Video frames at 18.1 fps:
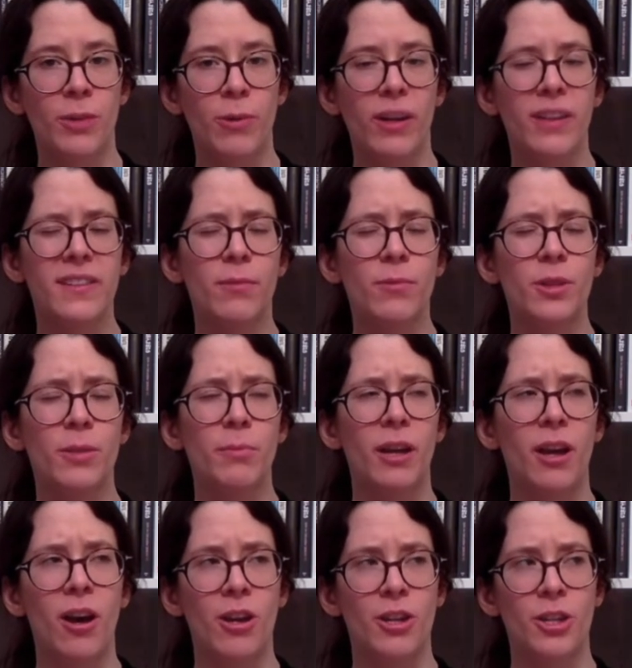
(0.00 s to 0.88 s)
or at least it was a
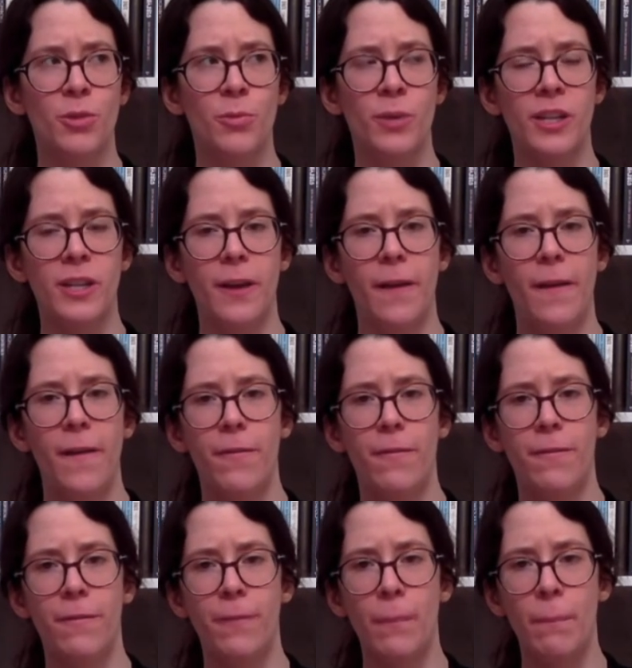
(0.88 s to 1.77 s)
bit hard to read
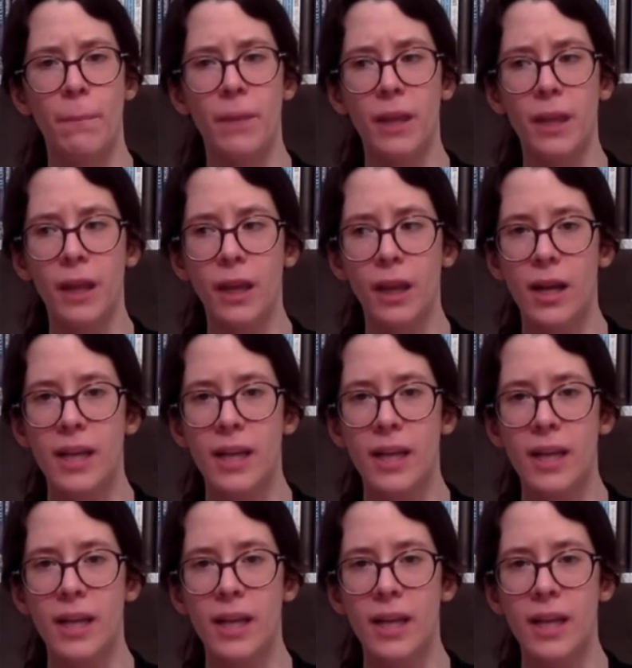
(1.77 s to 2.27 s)
for me.